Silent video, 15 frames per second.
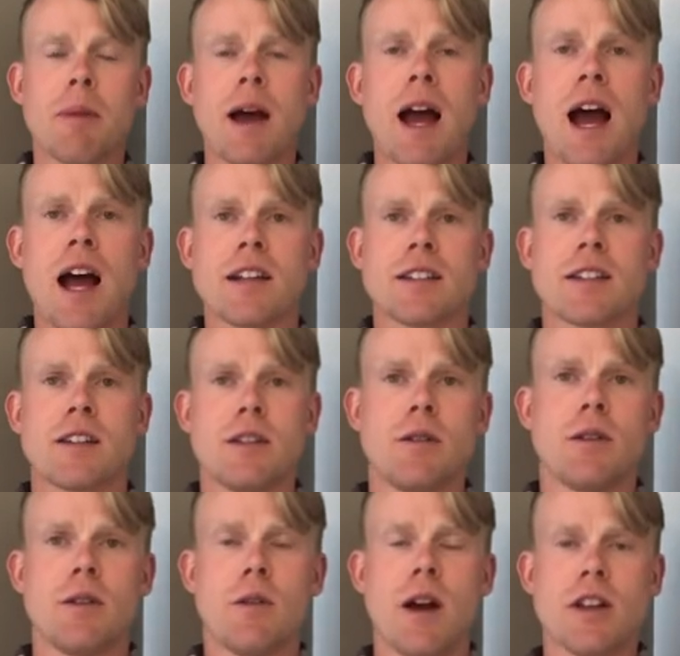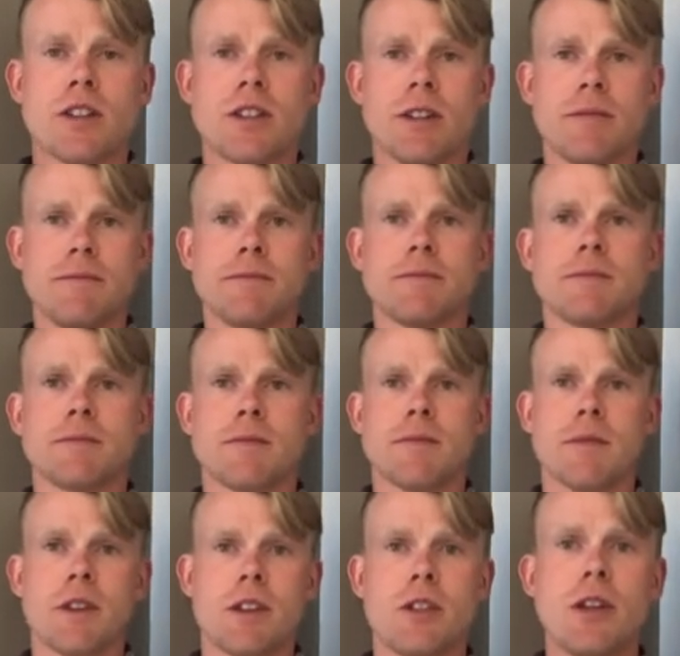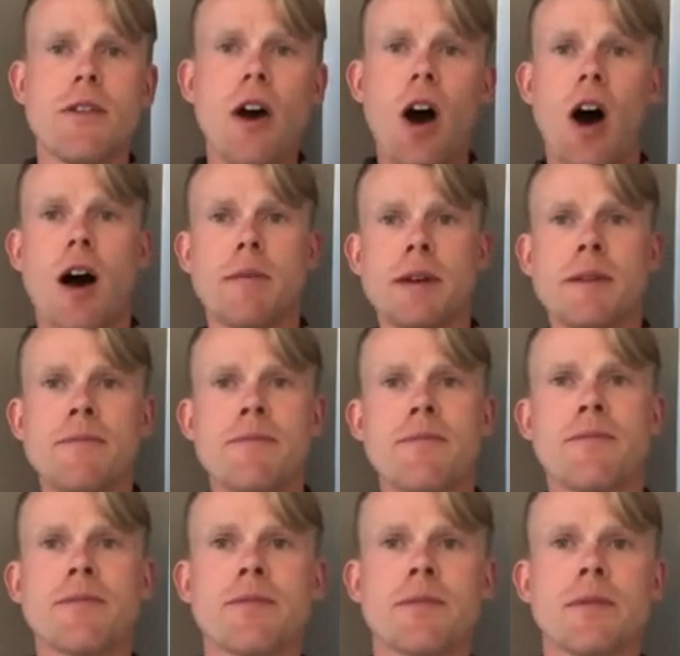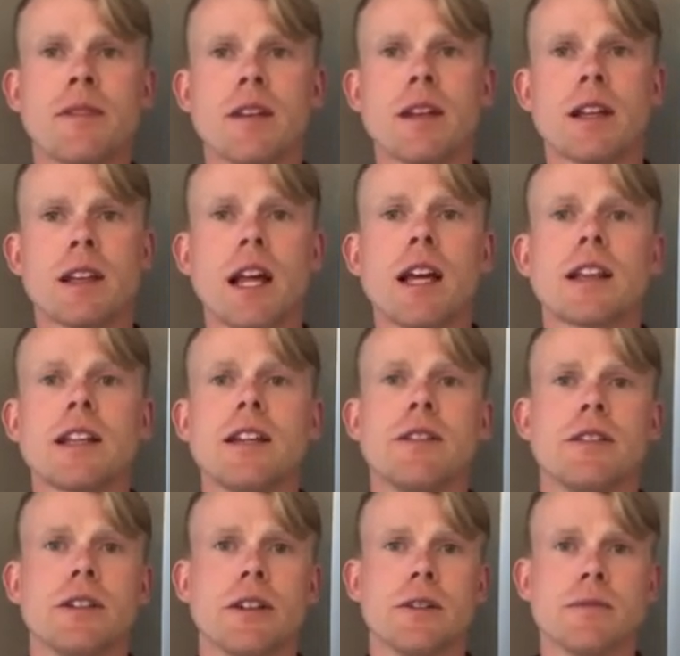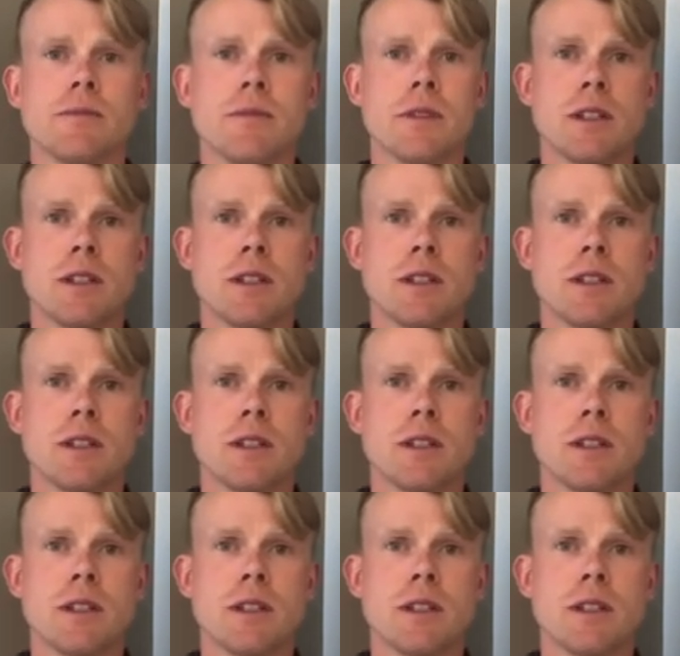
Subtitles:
by asking you a question. Do you have a hobby? Likely you do.